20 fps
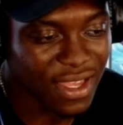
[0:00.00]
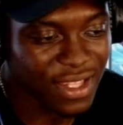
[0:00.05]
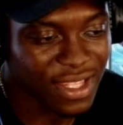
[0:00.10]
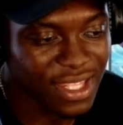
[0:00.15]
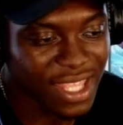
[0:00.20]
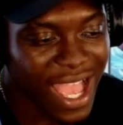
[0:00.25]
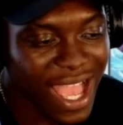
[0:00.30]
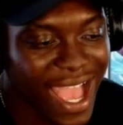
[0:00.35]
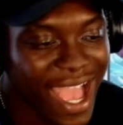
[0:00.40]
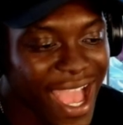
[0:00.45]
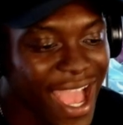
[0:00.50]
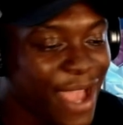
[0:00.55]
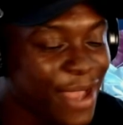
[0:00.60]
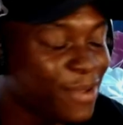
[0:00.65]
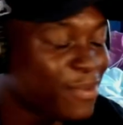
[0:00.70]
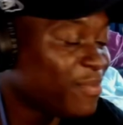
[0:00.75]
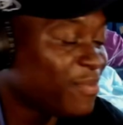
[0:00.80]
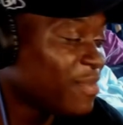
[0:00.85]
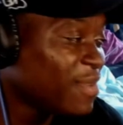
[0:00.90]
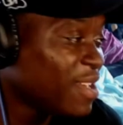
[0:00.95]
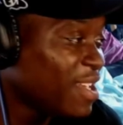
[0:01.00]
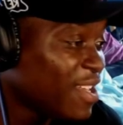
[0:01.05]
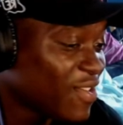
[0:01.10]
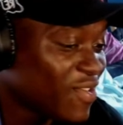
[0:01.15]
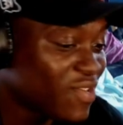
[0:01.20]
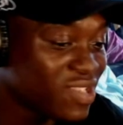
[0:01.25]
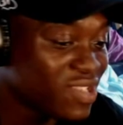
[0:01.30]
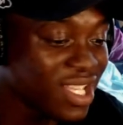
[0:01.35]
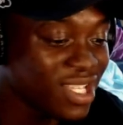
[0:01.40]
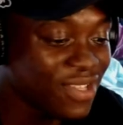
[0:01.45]
Damn.
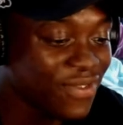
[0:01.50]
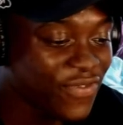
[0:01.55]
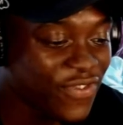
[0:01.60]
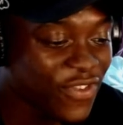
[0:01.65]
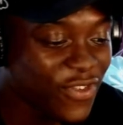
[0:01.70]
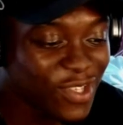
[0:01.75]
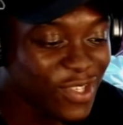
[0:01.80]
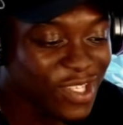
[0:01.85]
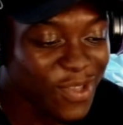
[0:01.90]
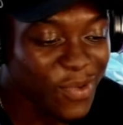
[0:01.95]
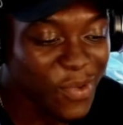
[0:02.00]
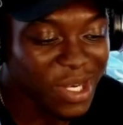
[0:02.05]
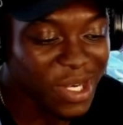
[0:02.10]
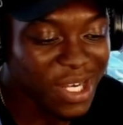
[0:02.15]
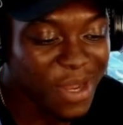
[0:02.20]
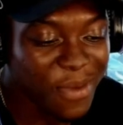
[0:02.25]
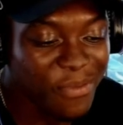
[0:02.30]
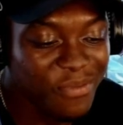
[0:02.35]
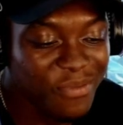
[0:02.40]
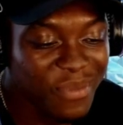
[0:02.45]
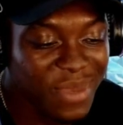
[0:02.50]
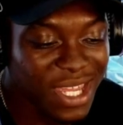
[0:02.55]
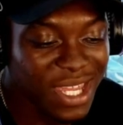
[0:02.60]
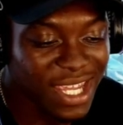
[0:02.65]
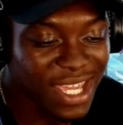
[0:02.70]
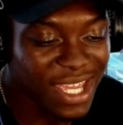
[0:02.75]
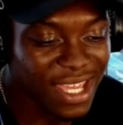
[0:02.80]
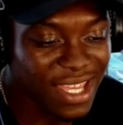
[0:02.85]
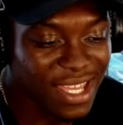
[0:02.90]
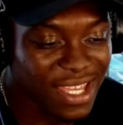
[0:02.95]
Because he hasn't fought someone in a
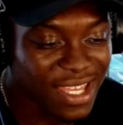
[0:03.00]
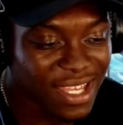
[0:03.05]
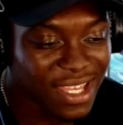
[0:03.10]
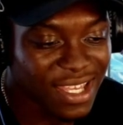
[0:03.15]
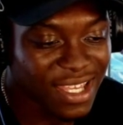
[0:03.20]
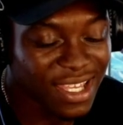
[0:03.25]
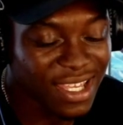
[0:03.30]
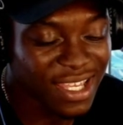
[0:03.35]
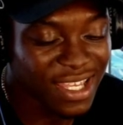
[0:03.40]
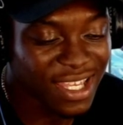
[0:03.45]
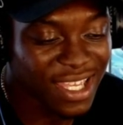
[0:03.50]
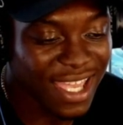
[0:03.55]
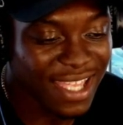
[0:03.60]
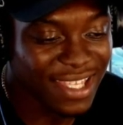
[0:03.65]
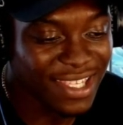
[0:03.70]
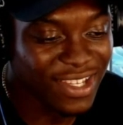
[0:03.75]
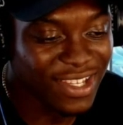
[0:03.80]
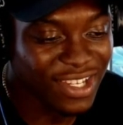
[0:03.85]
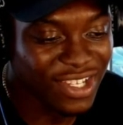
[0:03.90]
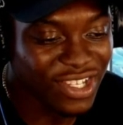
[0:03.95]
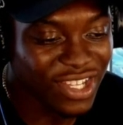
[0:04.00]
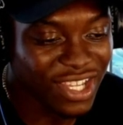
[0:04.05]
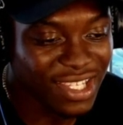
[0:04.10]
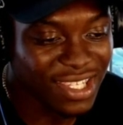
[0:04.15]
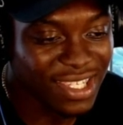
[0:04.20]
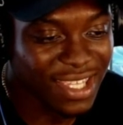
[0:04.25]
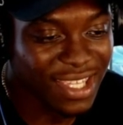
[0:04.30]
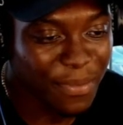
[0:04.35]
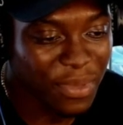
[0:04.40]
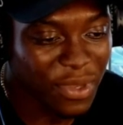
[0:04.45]
minute. Is he going to change
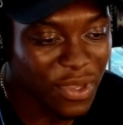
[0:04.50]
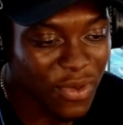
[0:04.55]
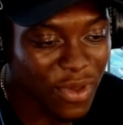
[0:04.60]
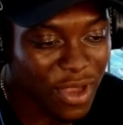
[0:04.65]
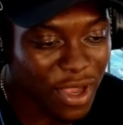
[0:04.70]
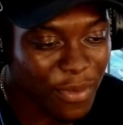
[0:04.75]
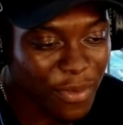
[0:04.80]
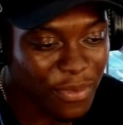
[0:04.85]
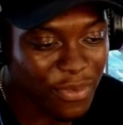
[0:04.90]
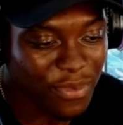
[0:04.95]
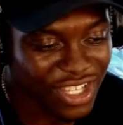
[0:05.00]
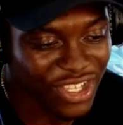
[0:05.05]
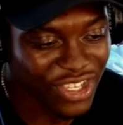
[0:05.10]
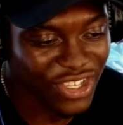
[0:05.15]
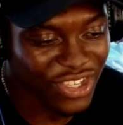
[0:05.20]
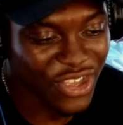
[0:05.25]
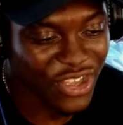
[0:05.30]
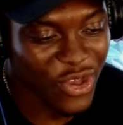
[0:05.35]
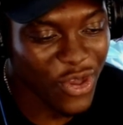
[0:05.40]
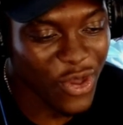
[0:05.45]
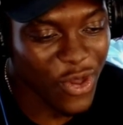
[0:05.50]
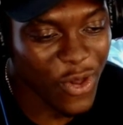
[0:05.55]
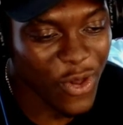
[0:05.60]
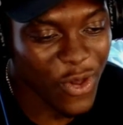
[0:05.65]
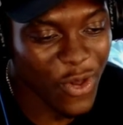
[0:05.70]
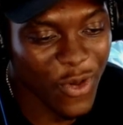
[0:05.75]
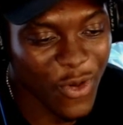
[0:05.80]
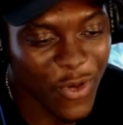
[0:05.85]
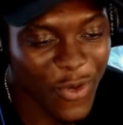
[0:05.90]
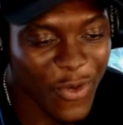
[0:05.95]
his Zanpakutō up?
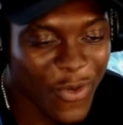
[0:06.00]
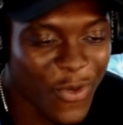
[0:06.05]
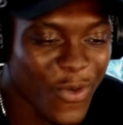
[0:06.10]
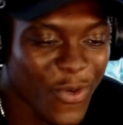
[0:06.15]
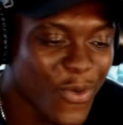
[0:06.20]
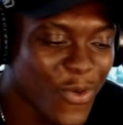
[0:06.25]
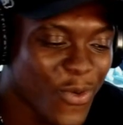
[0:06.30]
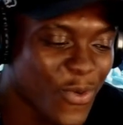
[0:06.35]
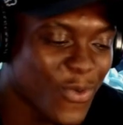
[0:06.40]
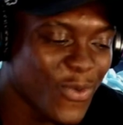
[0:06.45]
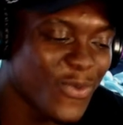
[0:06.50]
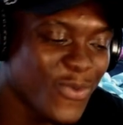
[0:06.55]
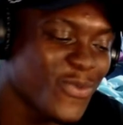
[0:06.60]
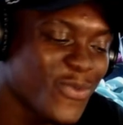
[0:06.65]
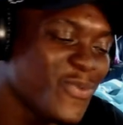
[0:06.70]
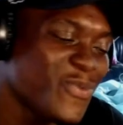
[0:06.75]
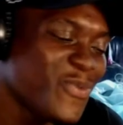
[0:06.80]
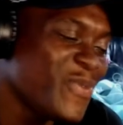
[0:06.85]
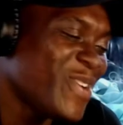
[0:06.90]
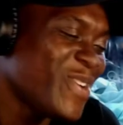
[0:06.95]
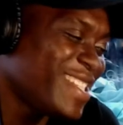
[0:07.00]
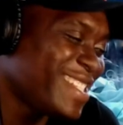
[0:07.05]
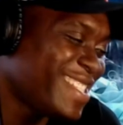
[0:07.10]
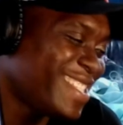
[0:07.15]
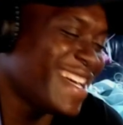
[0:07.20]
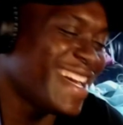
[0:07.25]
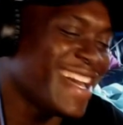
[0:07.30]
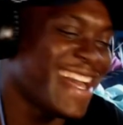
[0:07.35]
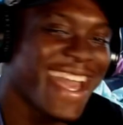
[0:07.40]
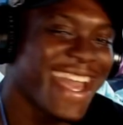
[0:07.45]
Yo. What the
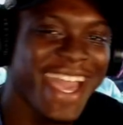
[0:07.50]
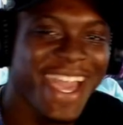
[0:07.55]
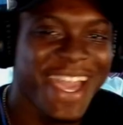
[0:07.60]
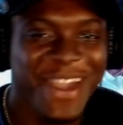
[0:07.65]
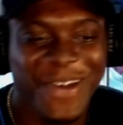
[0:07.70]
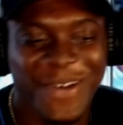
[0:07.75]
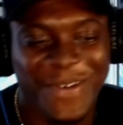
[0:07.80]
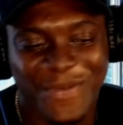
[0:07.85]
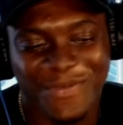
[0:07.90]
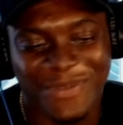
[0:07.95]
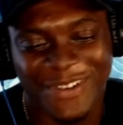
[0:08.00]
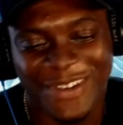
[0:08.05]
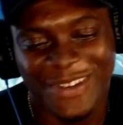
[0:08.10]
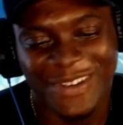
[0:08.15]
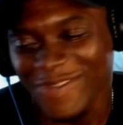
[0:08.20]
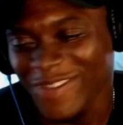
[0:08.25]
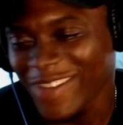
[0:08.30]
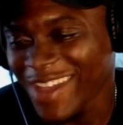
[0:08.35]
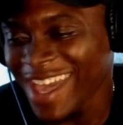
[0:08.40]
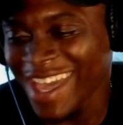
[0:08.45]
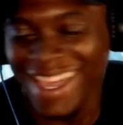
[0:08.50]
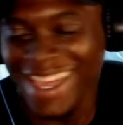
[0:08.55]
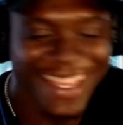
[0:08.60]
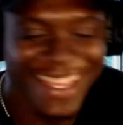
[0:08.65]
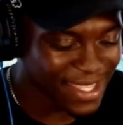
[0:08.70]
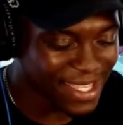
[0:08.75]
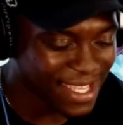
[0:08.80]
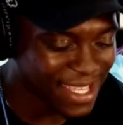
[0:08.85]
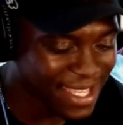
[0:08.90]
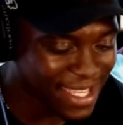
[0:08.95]
hell, bro?
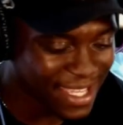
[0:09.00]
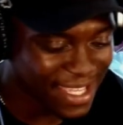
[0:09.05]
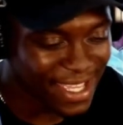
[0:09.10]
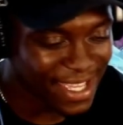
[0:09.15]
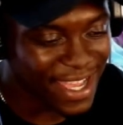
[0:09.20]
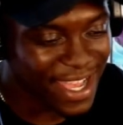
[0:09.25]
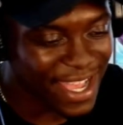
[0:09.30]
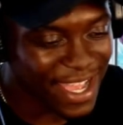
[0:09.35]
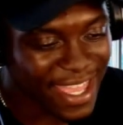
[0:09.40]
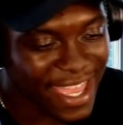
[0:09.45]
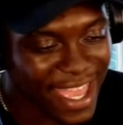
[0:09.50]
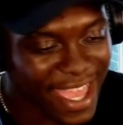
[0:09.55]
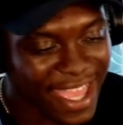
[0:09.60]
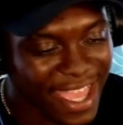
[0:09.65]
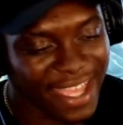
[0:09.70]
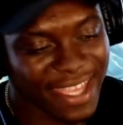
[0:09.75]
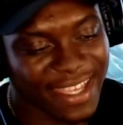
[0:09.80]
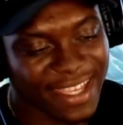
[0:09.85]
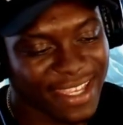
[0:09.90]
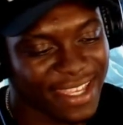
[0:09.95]
Okay.